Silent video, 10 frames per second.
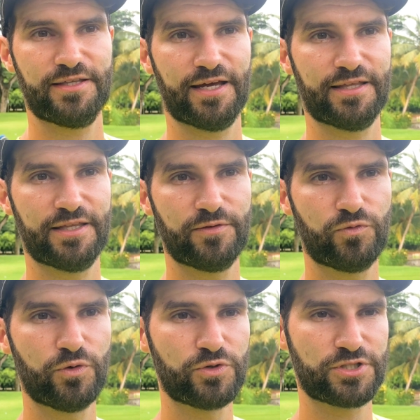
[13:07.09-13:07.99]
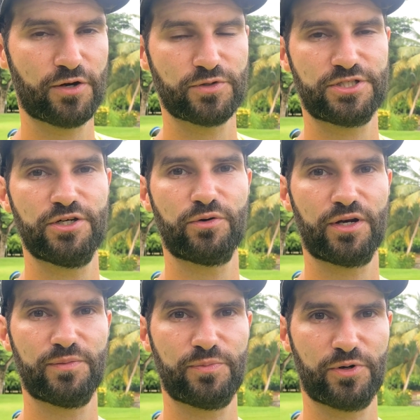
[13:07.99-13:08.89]
then the result's still going
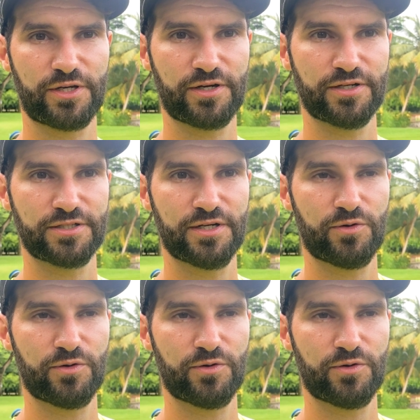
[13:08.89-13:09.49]
to be pretty good.